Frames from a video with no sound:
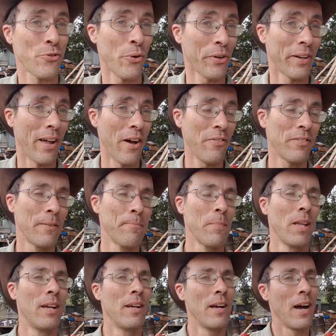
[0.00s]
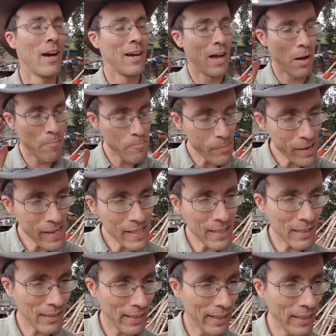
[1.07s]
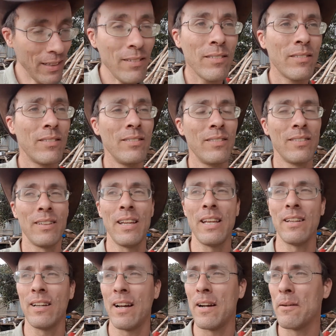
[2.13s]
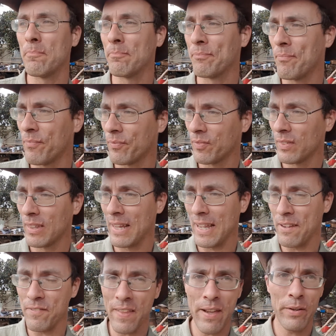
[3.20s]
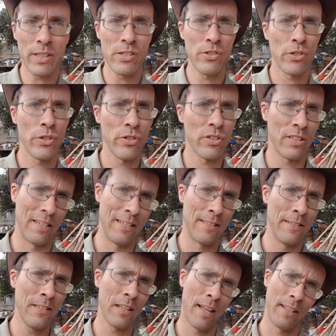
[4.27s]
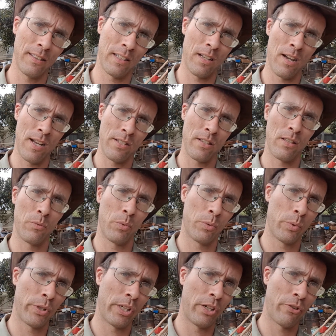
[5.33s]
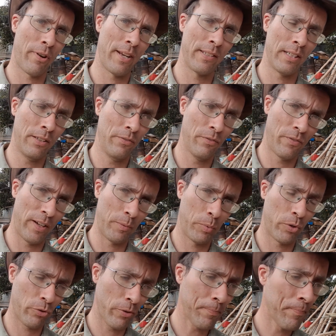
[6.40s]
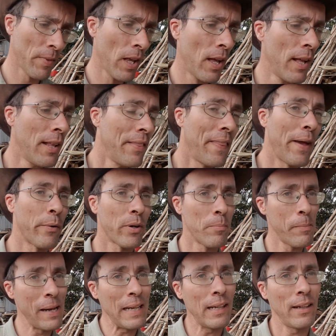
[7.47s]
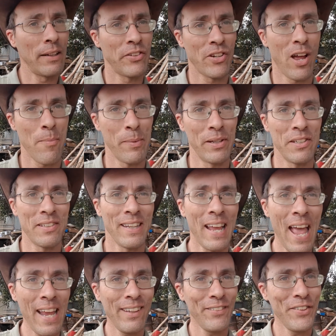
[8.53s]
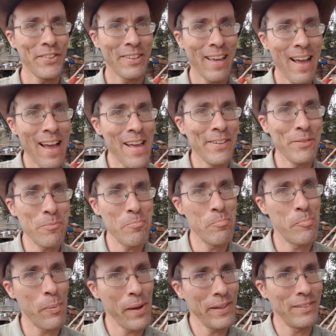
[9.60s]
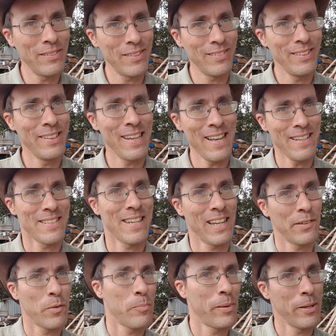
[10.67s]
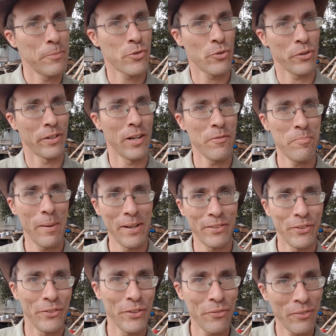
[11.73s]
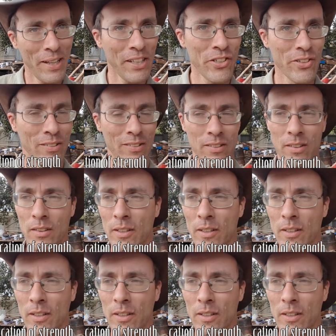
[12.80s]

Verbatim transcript: strong enough, immediately um, if they were concerned citizens, like the guys at the Woodworking Crazy Facebook group, they would immediately chime in and say, hey, you can't base, you can't tell if a beam's strong enough based on deflection.